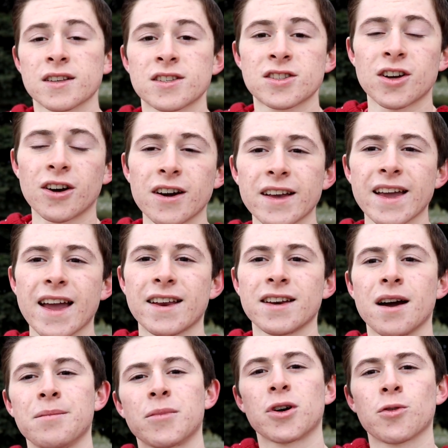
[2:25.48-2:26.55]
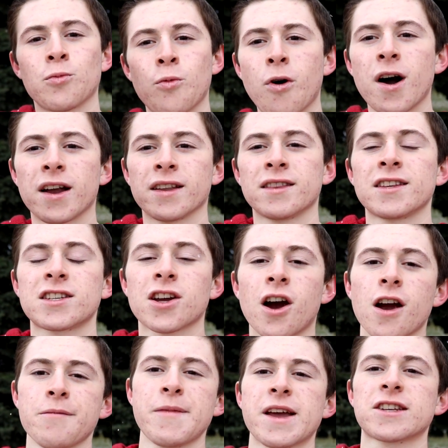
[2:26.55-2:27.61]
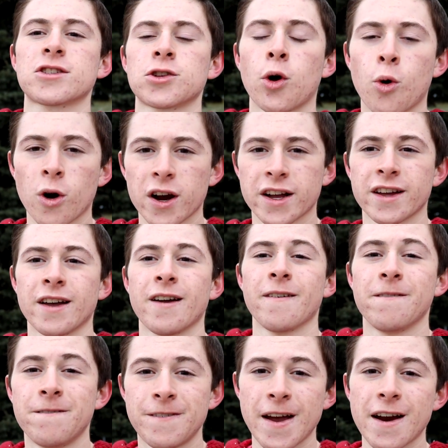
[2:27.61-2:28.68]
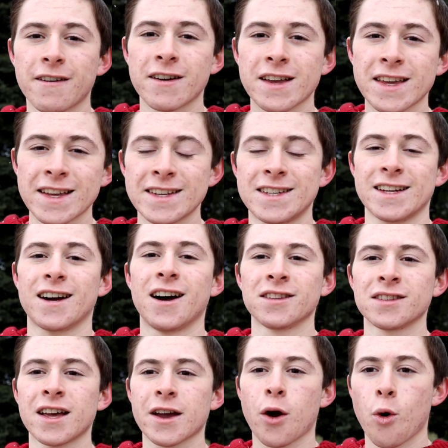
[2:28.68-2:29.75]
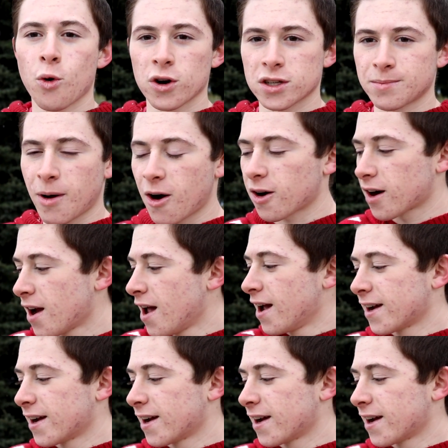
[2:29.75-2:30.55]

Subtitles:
Starting at number 1, this car makes torque very easy, unlike horsepower.